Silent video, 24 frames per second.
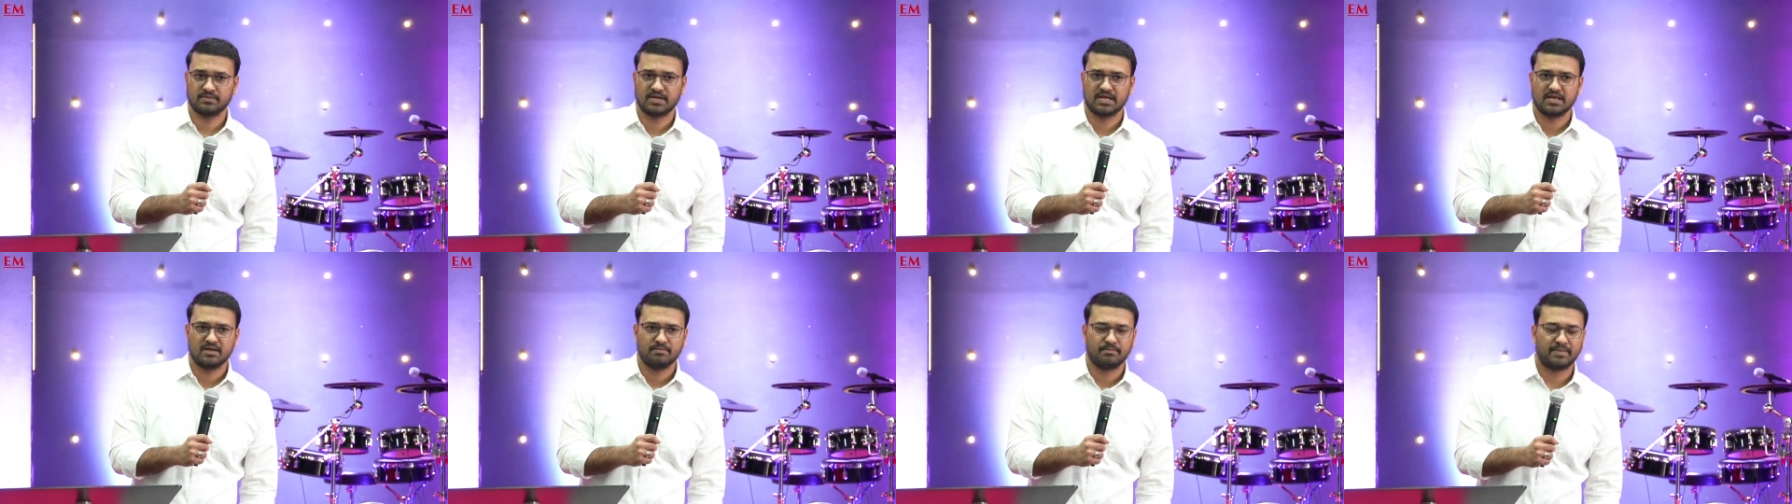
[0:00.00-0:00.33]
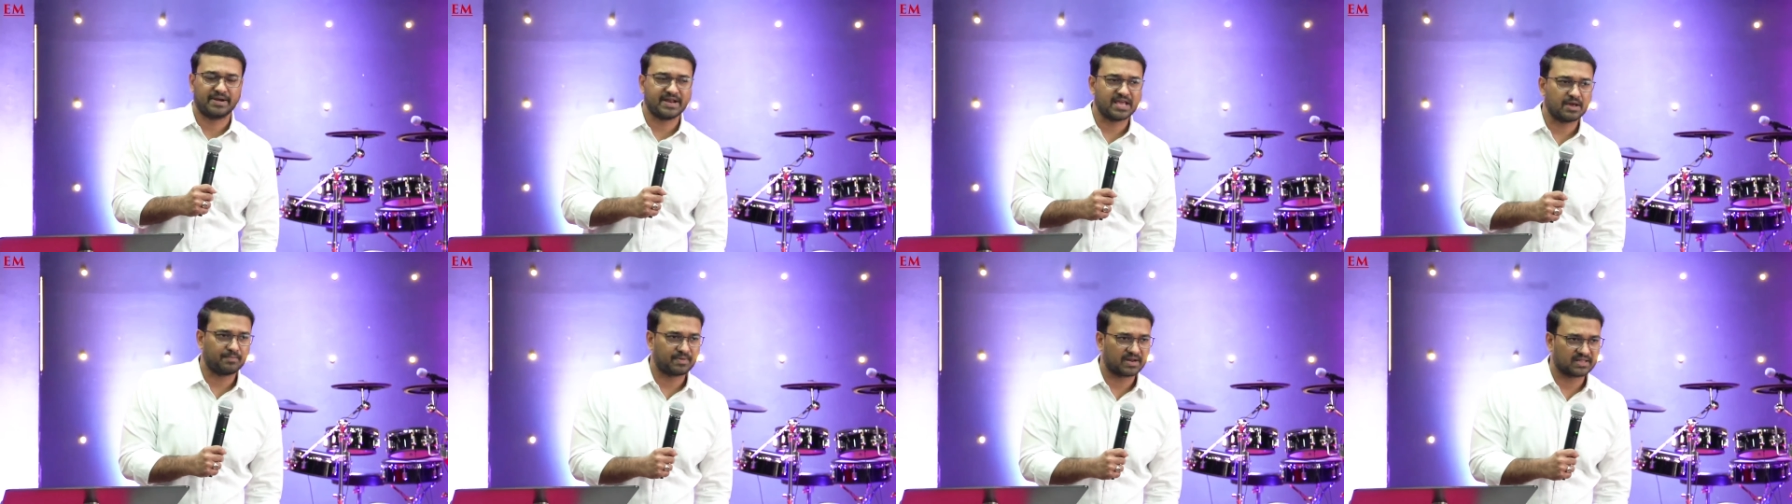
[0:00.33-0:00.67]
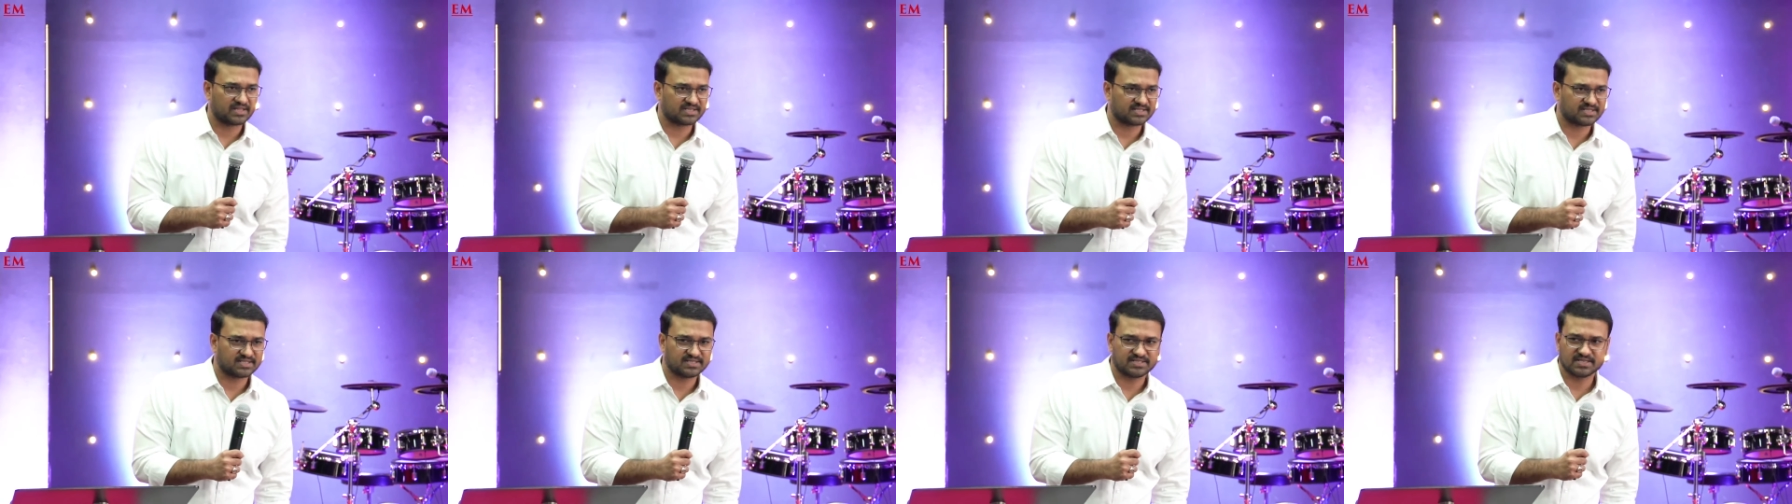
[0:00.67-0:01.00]
My dear
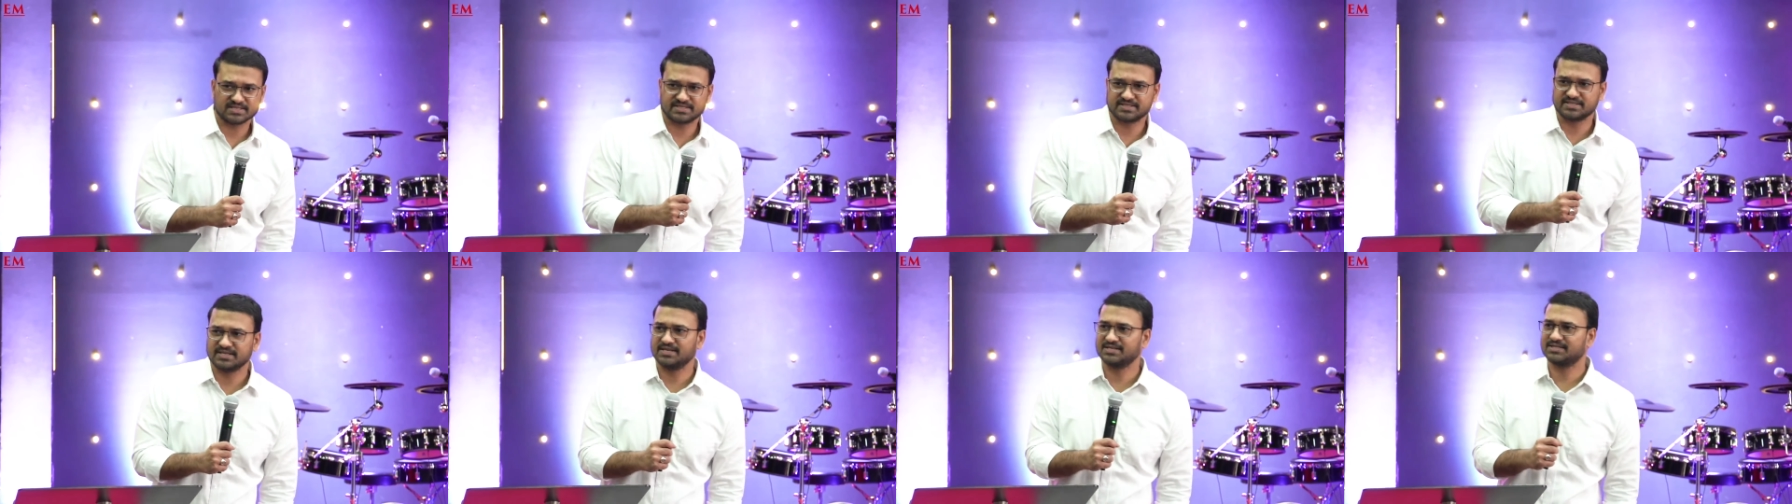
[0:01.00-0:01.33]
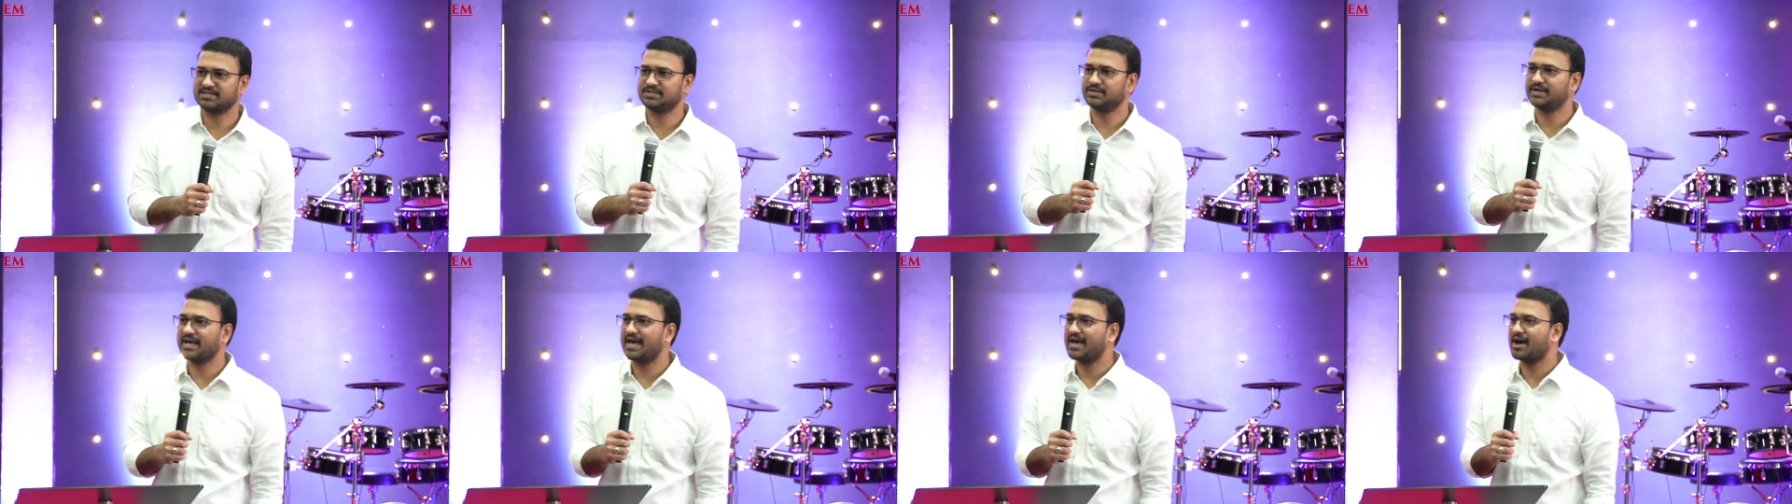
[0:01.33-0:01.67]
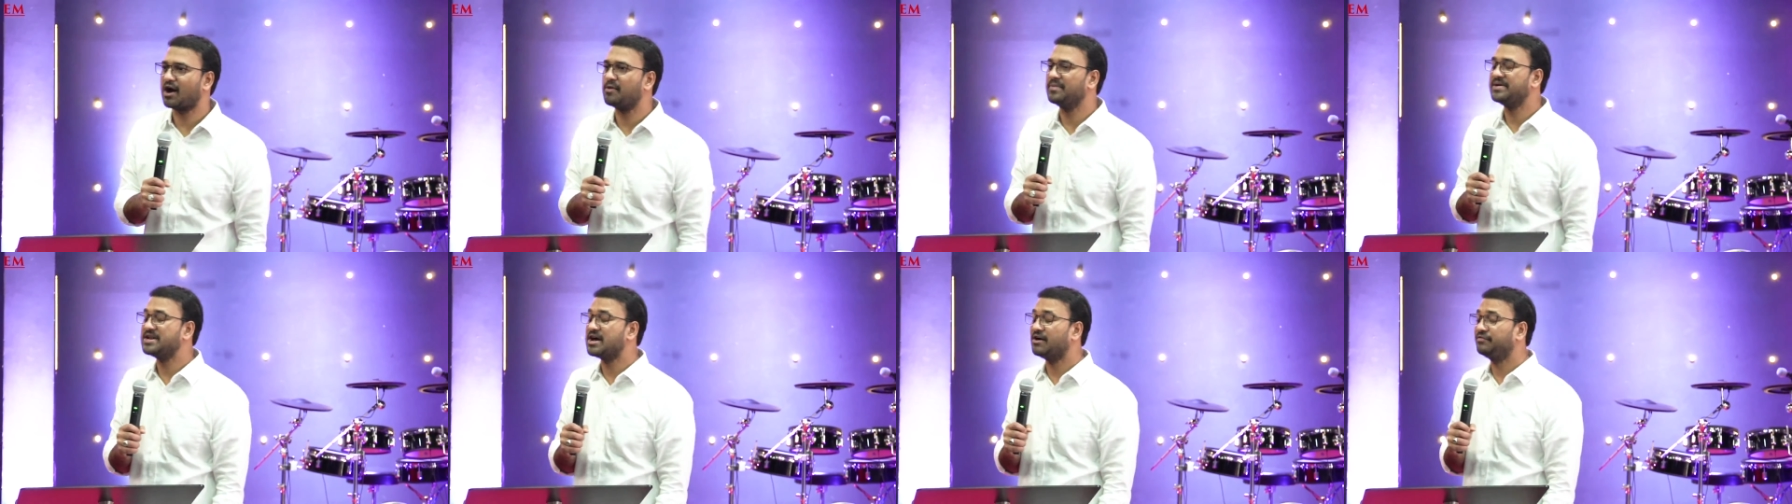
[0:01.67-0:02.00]
brothers and sisters, today, how
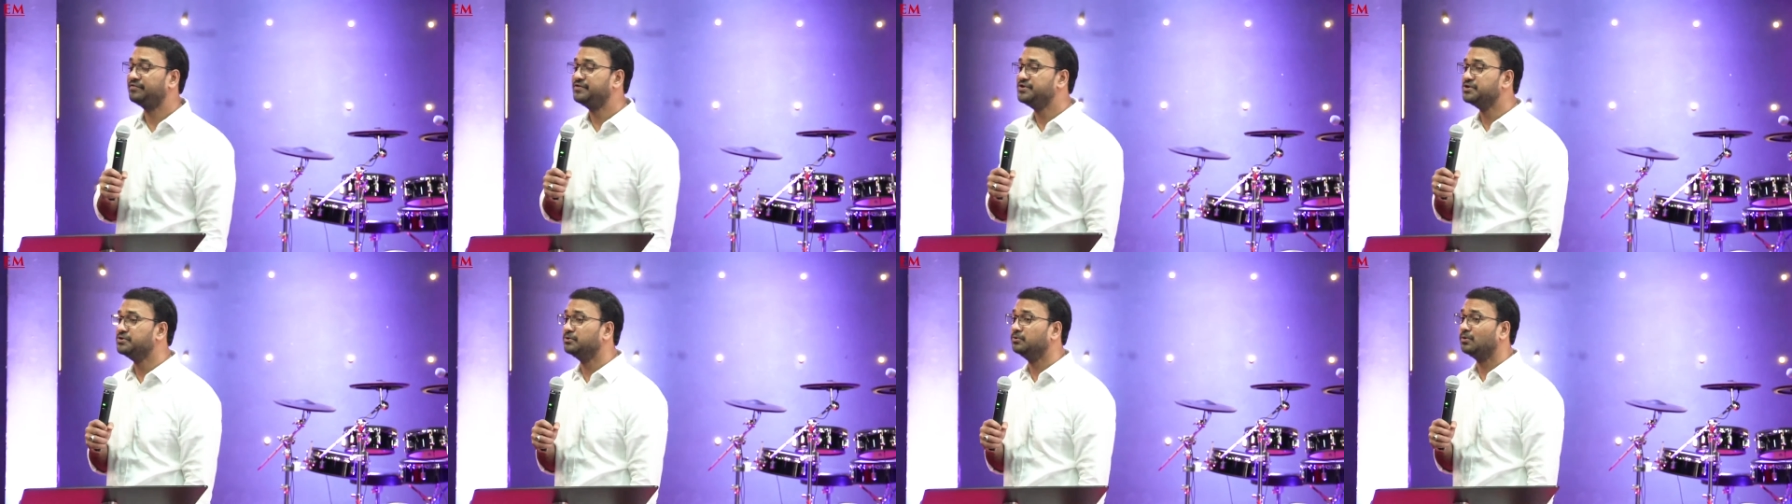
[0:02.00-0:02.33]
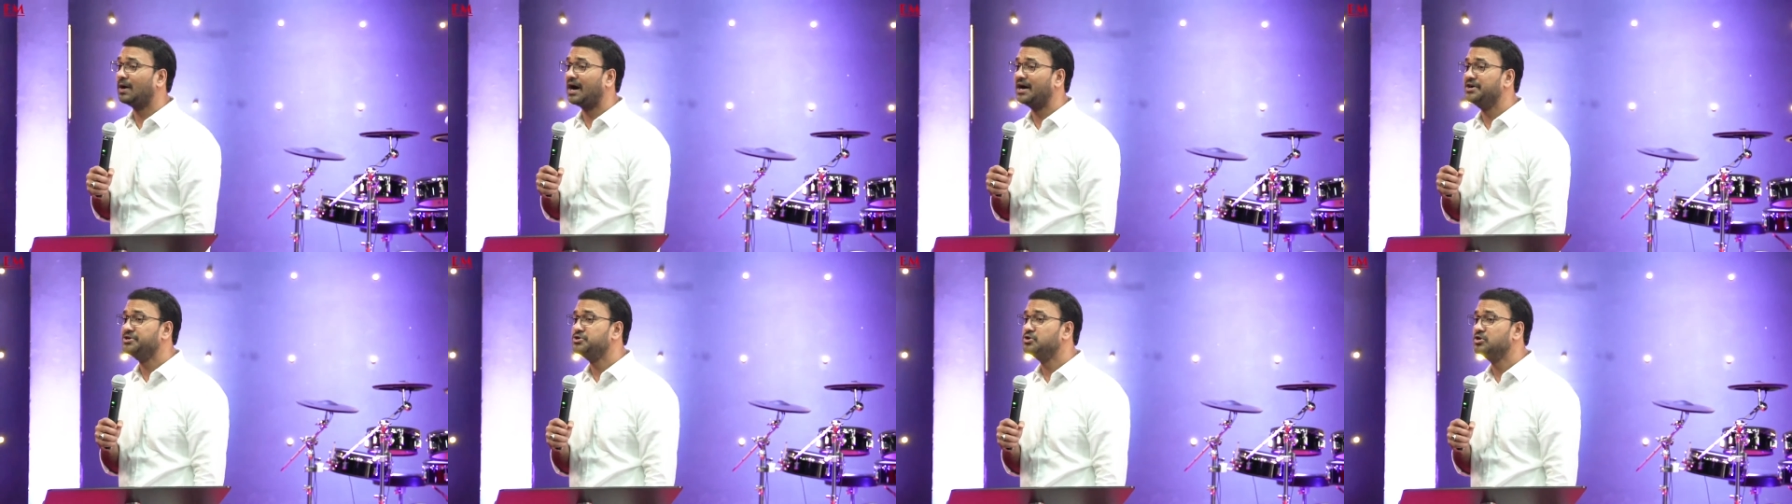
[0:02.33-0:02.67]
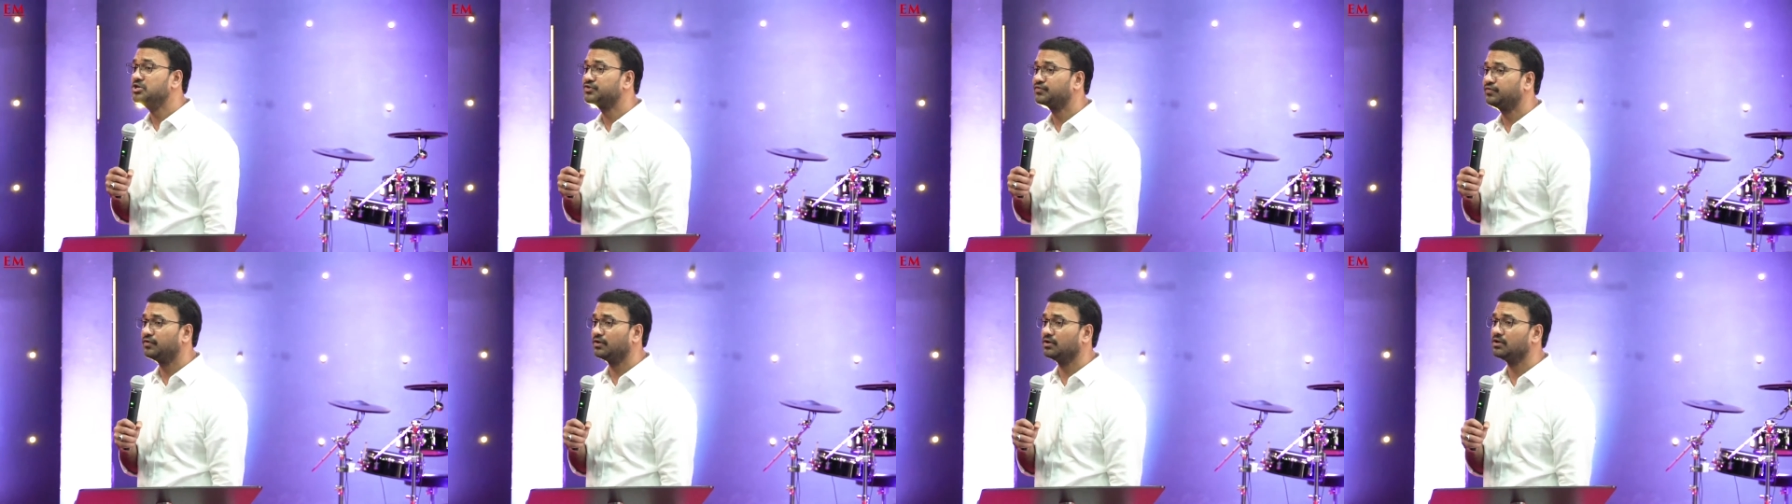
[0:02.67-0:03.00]
many of you are
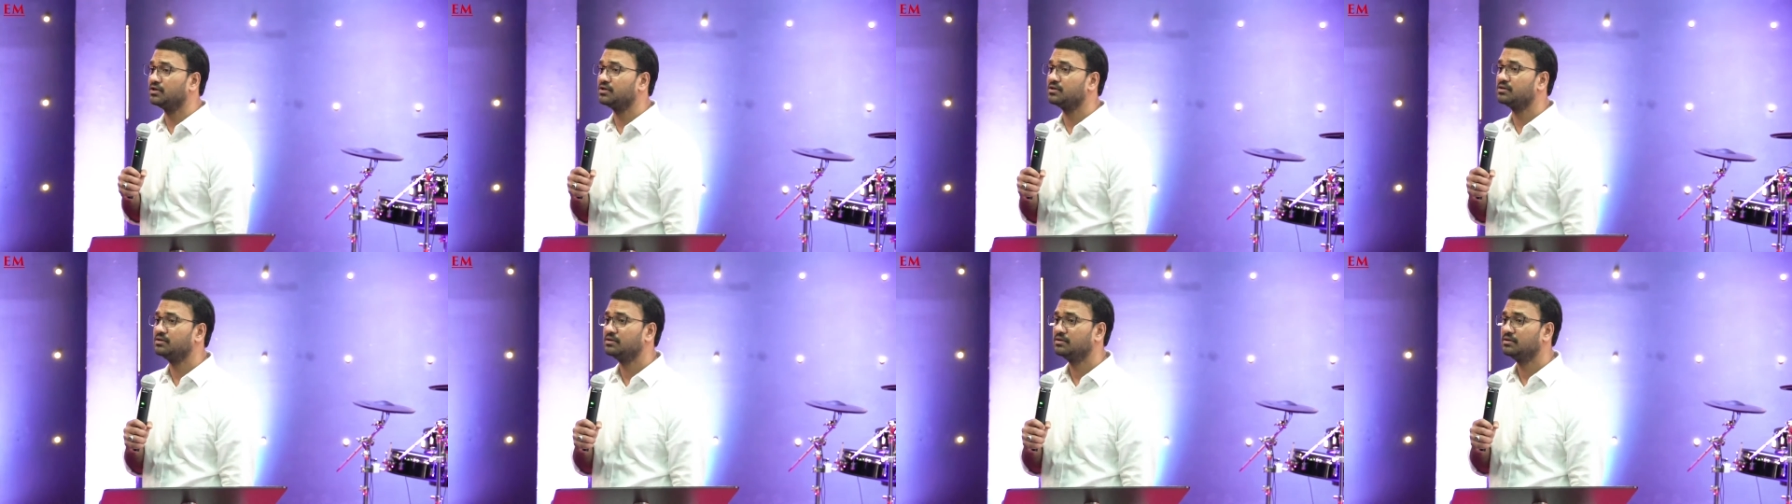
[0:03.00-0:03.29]
useful